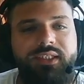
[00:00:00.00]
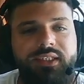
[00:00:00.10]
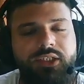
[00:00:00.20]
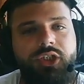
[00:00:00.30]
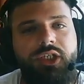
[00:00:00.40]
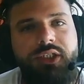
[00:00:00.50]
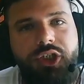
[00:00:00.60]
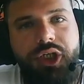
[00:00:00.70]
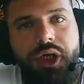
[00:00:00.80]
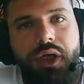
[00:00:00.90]

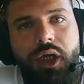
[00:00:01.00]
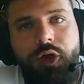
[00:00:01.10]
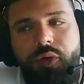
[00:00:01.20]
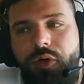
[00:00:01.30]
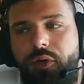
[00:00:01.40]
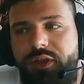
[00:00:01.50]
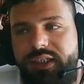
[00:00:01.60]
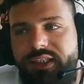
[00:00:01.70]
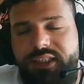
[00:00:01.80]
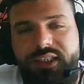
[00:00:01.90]
exchange,
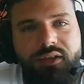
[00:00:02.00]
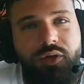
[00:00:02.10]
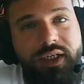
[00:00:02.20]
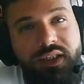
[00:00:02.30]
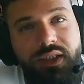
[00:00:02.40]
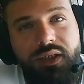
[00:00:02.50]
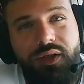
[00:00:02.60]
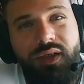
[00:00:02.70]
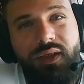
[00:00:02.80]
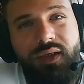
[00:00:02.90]
there's
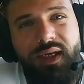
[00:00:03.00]
criteria